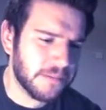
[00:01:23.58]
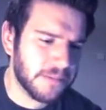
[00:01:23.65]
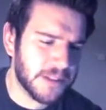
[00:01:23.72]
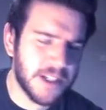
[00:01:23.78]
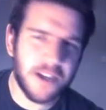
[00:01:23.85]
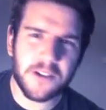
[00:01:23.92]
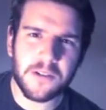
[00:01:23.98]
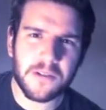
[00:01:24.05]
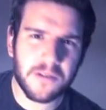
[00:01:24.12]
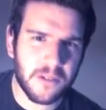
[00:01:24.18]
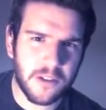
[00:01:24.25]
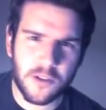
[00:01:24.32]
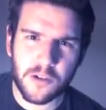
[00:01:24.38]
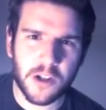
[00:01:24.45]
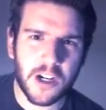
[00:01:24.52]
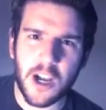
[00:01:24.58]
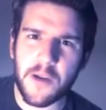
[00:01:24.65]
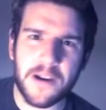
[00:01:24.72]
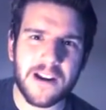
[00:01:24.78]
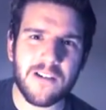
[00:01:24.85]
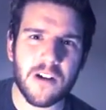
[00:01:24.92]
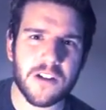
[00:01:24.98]
So
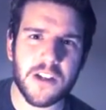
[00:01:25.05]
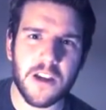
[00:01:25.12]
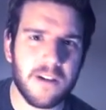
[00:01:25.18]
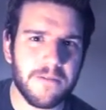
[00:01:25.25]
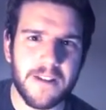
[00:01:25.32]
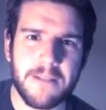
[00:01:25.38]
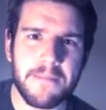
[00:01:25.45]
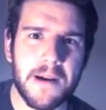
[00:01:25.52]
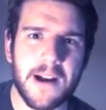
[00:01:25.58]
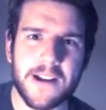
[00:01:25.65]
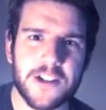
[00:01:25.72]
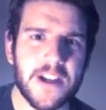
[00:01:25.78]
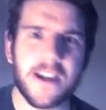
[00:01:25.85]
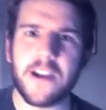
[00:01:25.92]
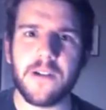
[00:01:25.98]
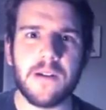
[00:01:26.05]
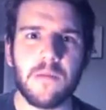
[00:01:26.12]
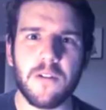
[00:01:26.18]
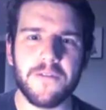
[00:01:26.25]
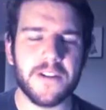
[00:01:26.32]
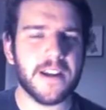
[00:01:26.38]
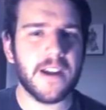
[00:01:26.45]
Glowing Grotto and Vampire Shadow in
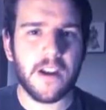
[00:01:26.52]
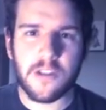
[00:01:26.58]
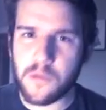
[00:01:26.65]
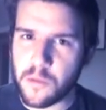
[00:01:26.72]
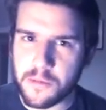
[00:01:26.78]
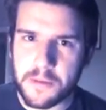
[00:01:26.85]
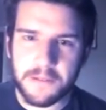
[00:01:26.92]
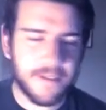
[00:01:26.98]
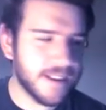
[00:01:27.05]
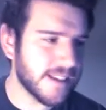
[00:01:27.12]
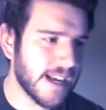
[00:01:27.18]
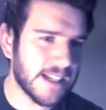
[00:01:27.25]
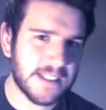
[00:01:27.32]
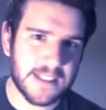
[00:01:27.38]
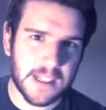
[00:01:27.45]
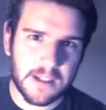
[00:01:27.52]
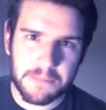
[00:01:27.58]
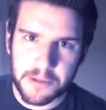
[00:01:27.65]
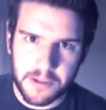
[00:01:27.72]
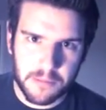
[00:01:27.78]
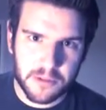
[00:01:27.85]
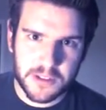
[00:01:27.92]
one video would be fantastic,
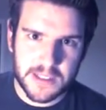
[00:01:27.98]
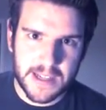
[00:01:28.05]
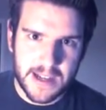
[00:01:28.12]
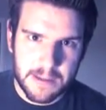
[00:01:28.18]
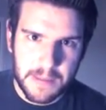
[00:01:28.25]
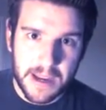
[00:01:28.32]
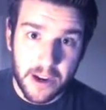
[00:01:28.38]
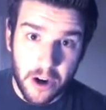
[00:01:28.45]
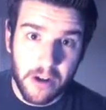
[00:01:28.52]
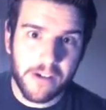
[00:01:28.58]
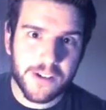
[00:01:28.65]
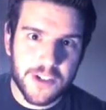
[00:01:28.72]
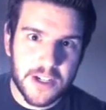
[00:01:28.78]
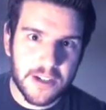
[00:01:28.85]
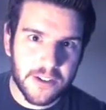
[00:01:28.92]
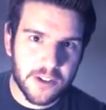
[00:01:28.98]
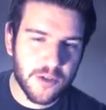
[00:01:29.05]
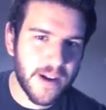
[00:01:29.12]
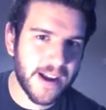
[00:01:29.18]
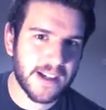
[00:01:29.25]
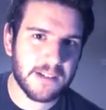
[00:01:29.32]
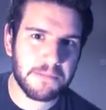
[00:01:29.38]
but we'll see how my R N G on the
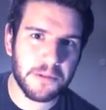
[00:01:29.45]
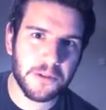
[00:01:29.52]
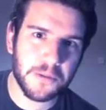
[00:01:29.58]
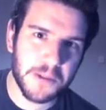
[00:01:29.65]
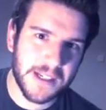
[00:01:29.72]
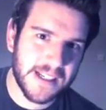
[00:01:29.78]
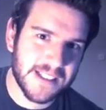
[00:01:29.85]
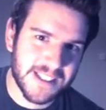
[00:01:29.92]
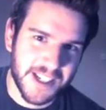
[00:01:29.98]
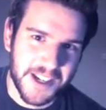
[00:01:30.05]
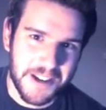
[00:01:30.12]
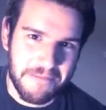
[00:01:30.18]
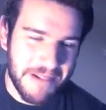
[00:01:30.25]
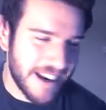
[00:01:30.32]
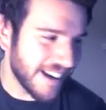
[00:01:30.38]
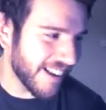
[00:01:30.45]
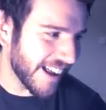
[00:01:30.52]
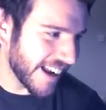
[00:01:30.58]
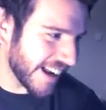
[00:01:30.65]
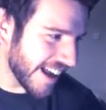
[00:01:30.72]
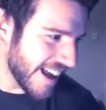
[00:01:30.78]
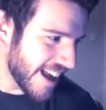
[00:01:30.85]
track pool is going to be
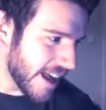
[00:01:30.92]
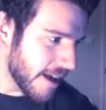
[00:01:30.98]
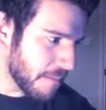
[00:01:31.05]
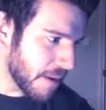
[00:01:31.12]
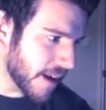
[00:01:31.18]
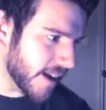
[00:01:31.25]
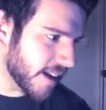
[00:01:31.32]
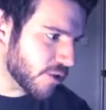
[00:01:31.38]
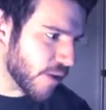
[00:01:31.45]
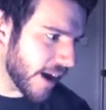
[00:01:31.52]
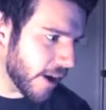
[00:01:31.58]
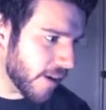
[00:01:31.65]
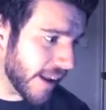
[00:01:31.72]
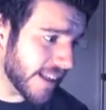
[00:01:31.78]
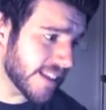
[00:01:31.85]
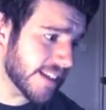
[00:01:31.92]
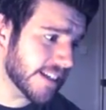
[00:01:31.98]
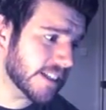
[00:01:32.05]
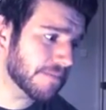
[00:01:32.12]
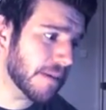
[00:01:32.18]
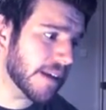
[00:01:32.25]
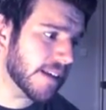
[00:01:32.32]
like. But uh, Draco Lantern
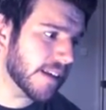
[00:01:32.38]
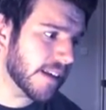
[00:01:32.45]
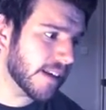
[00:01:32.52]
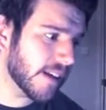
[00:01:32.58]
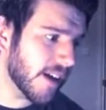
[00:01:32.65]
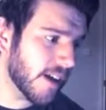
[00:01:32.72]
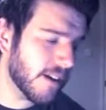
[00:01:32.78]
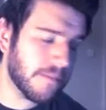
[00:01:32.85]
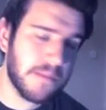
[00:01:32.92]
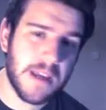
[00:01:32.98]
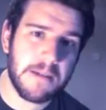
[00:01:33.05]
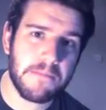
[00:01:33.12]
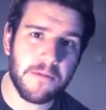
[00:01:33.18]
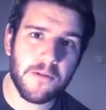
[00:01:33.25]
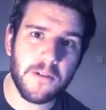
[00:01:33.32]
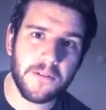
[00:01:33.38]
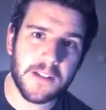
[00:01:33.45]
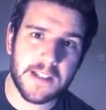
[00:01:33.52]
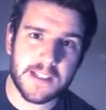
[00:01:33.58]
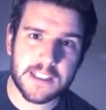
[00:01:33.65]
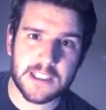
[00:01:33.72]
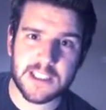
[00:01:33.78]
has been um, improved
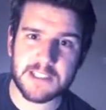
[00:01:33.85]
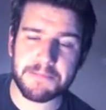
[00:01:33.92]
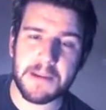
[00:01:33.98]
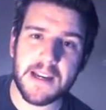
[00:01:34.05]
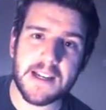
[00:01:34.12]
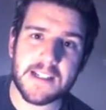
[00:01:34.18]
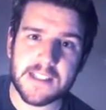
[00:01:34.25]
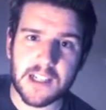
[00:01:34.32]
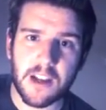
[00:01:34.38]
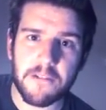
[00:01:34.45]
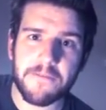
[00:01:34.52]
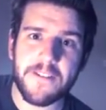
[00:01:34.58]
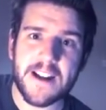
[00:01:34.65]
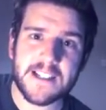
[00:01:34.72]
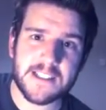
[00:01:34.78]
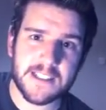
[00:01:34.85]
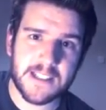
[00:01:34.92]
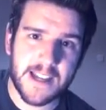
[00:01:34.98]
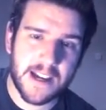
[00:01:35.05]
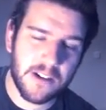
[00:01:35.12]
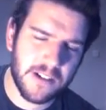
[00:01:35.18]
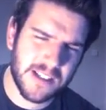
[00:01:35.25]
in its speed. It's a lot faster
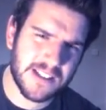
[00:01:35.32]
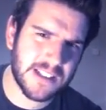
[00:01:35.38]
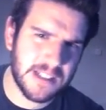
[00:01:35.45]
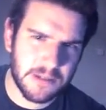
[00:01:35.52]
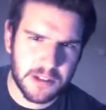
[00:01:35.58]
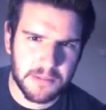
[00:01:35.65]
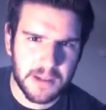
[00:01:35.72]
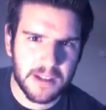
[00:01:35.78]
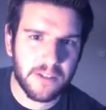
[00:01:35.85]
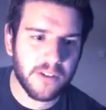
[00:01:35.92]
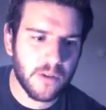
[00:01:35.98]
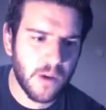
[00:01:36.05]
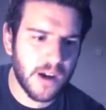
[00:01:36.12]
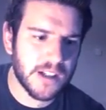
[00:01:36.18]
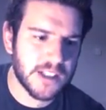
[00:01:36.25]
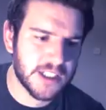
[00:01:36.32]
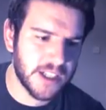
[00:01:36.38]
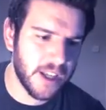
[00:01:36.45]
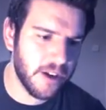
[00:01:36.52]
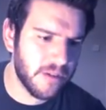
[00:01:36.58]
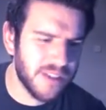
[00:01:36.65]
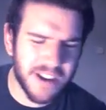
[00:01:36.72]
now. It seemed to be quite
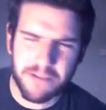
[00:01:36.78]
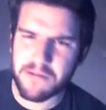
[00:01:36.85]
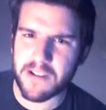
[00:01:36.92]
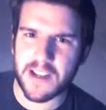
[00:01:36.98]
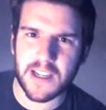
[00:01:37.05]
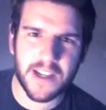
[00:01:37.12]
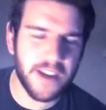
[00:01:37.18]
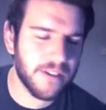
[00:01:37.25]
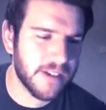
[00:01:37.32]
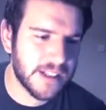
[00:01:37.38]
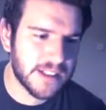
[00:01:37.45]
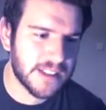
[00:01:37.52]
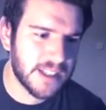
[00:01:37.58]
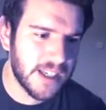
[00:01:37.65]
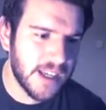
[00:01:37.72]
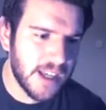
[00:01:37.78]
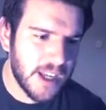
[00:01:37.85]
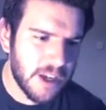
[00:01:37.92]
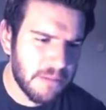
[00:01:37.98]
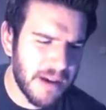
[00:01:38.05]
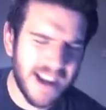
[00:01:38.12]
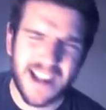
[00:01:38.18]
slow. Never really noticed,
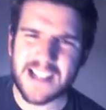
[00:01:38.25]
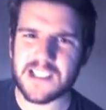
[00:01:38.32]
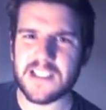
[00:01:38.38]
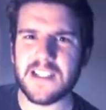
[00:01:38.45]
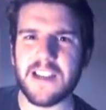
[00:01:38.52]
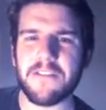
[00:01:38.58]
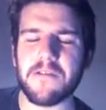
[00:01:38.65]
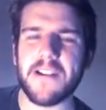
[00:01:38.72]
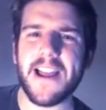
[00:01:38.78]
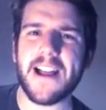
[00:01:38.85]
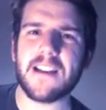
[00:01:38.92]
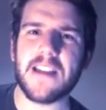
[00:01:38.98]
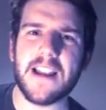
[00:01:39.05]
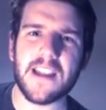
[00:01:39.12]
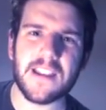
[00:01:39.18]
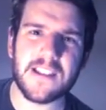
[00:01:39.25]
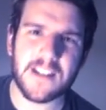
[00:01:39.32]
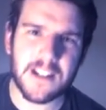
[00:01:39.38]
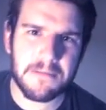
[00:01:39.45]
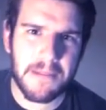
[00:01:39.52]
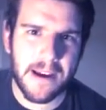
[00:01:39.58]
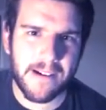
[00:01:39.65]
but I guess you never really had anything to
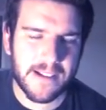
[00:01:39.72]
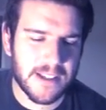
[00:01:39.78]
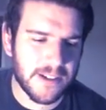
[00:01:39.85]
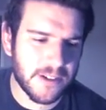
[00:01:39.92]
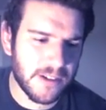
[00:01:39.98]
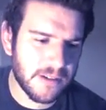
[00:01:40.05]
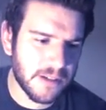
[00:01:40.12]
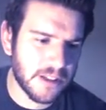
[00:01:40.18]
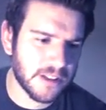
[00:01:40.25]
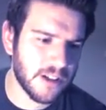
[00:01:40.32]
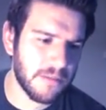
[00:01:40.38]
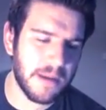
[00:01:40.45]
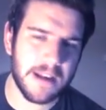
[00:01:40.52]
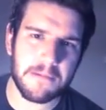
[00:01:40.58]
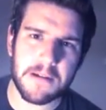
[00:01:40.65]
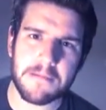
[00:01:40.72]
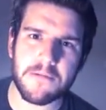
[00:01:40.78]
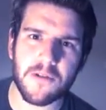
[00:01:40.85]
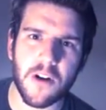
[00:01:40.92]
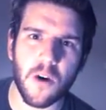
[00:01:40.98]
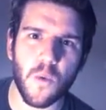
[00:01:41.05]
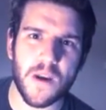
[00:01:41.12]
compare it to because not many
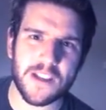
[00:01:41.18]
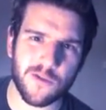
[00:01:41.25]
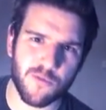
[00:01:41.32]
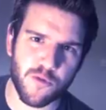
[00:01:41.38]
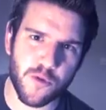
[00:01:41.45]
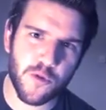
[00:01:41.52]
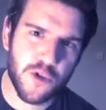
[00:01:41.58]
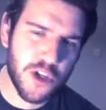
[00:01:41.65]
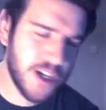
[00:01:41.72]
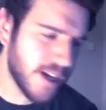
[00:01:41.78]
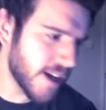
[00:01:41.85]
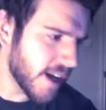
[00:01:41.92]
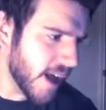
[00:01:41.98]
people got Witch Rouge.